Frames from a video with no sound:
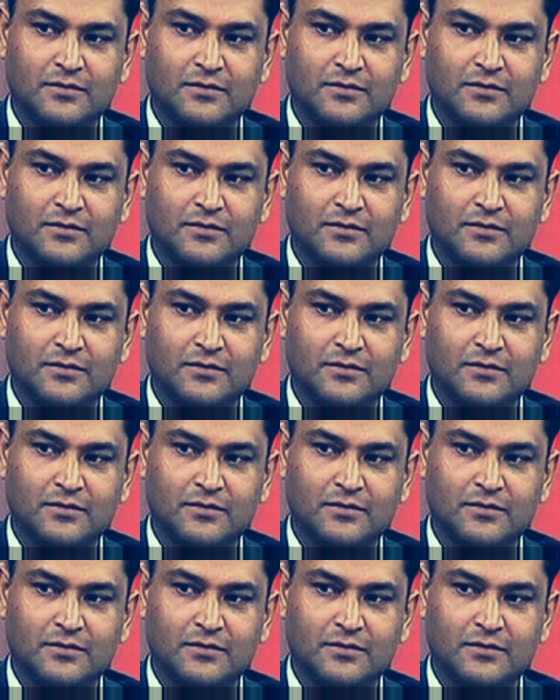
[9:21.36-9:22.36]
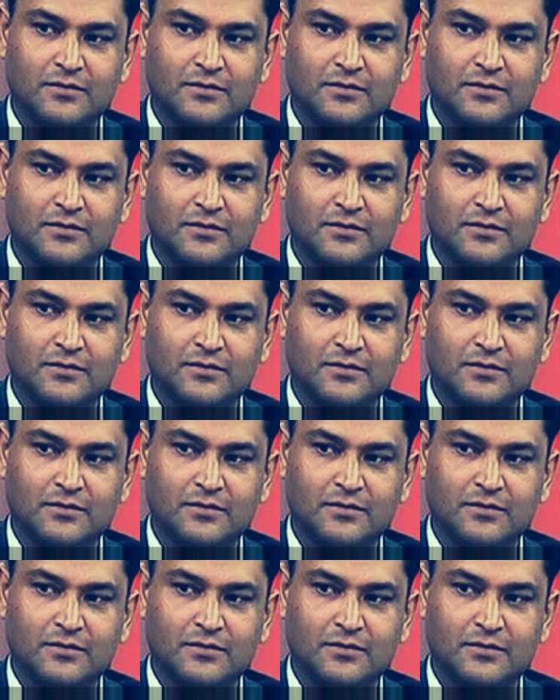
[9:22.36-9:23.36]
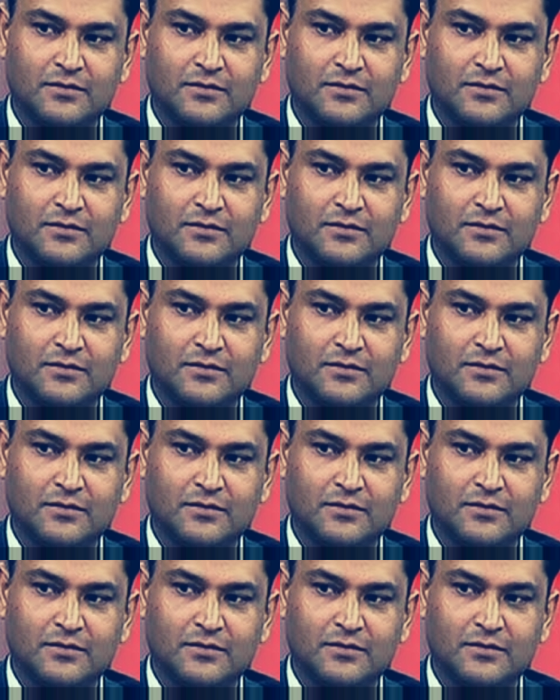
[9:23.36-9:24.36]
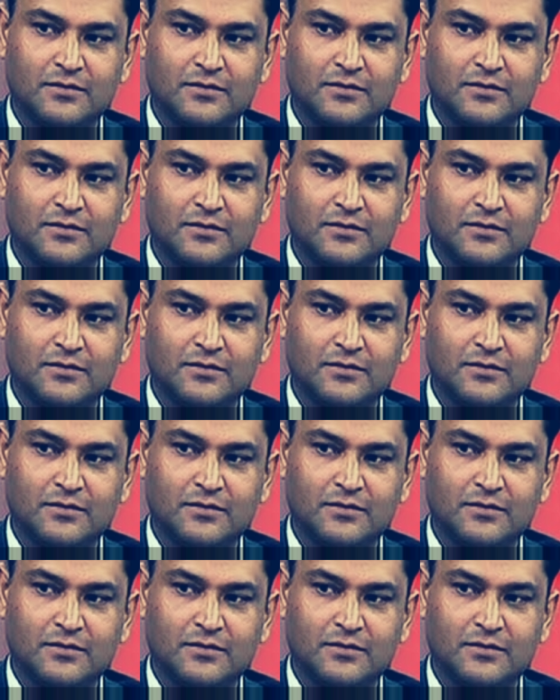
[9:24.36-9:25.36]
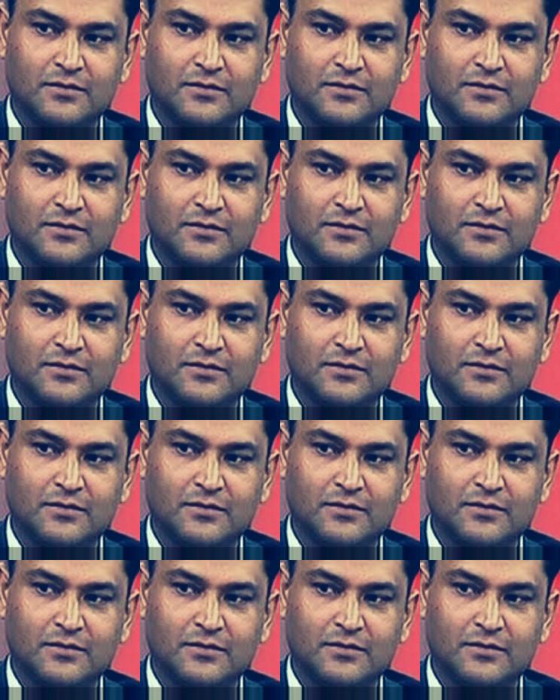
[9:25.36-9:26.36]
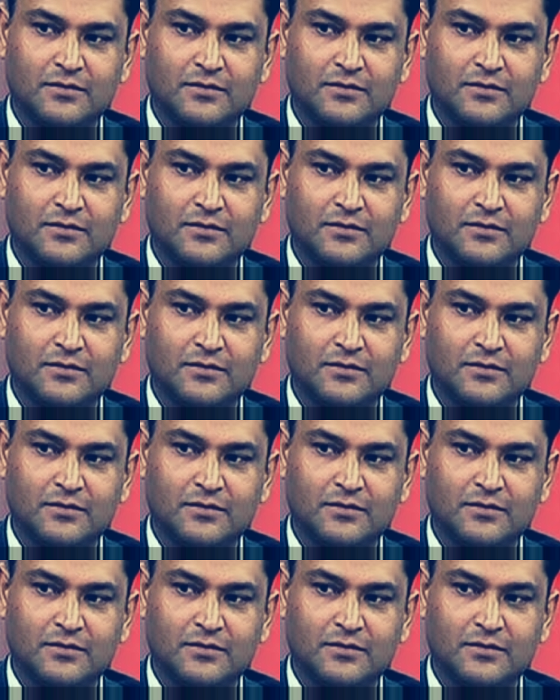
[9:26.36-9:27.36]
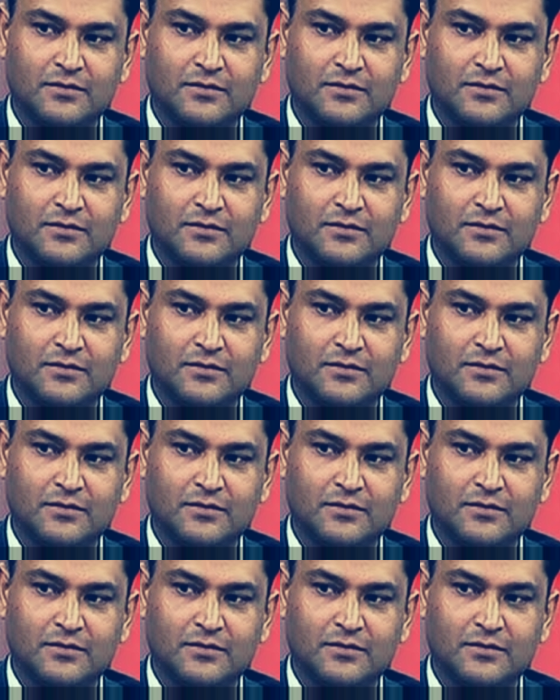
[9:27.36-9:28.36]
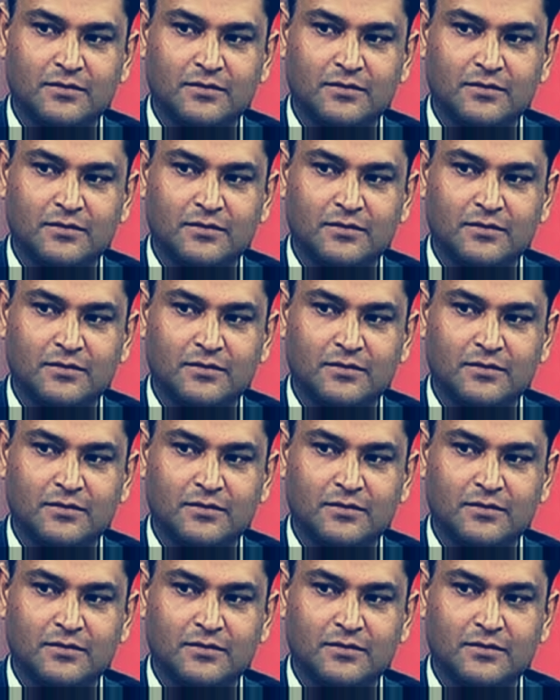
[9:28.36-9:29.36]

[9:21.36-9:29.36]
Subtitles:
The face doesn't move, so there is nothing to read.